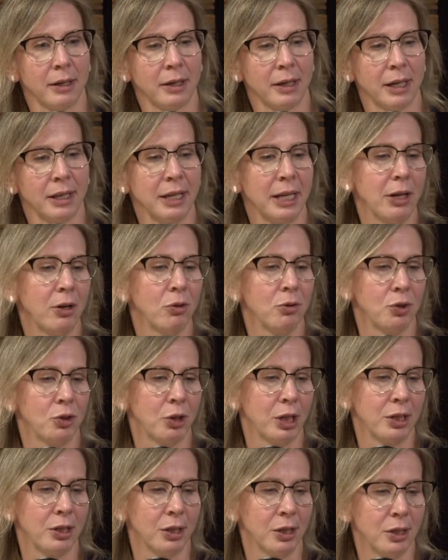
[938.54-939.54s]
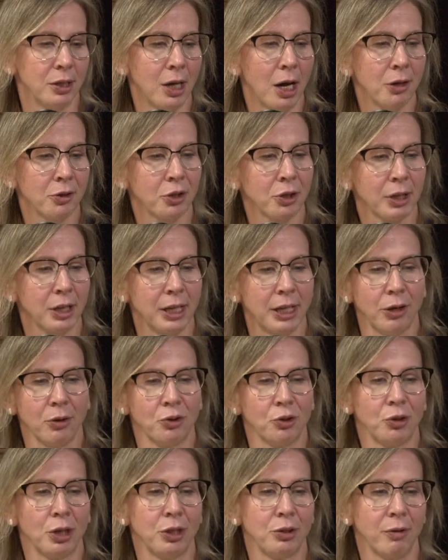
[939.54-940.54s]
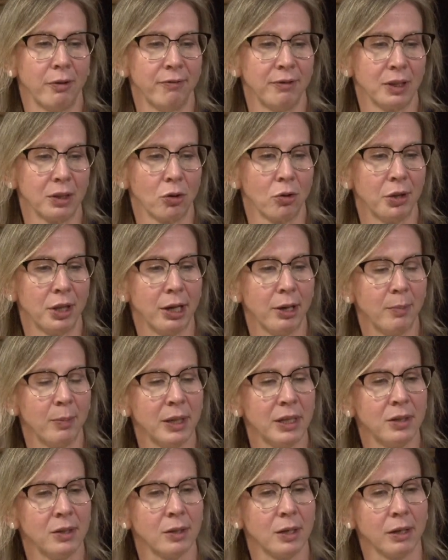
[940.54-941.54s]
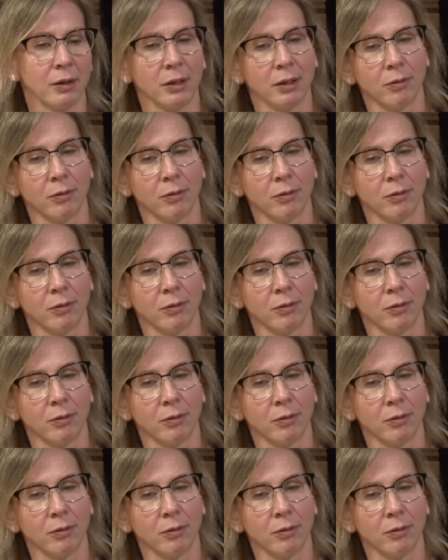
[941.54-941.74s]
they go straight to the doctor? Can they go straight to a physical therapist?